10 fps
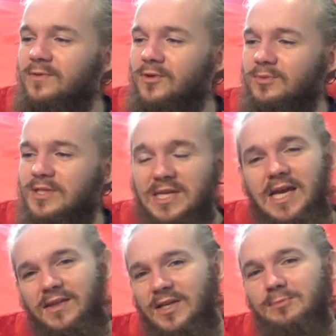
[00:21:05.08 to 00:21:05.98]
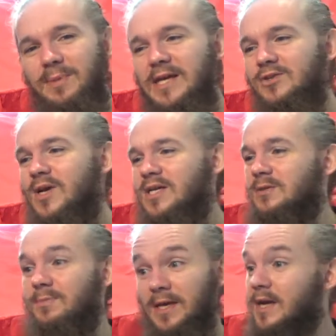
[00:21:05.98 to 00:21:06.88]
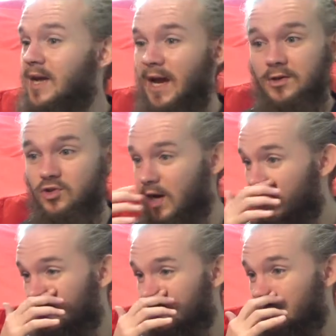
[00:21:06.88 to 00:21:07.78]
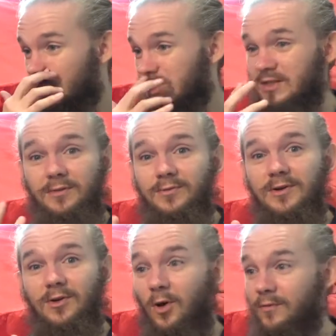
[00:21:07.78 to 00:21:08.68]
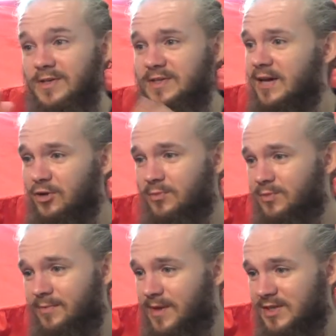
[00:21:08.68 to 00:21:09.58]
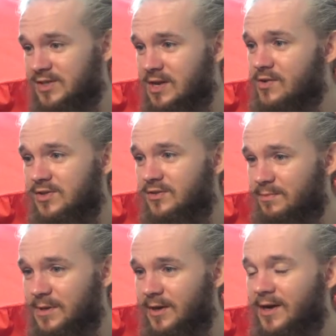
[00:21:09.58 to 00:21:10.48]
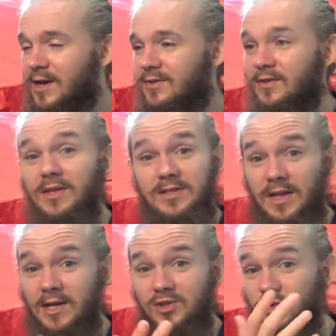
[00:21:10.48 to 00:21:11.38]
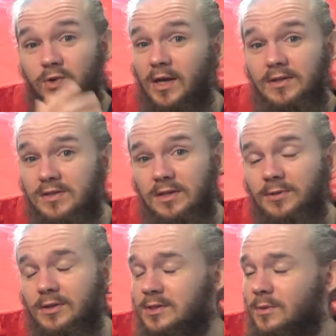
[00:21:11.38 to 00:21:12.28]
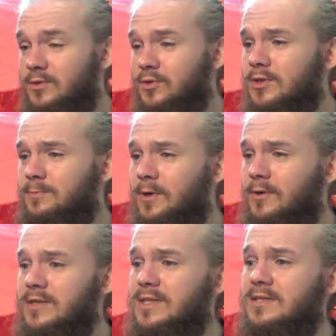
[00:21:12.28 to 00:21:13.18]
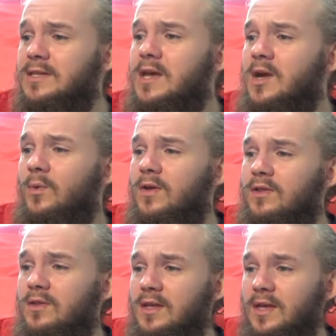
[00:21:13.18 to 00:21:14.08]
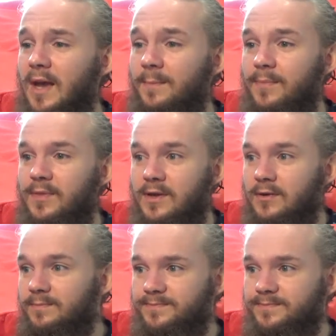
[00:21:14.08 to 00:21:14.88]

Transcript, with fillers: for them to take this base recipe and try it with lots of different coffees. That could maybe be a series of beer that these guys do, kind of similar to what Dougall's Brewery did with the their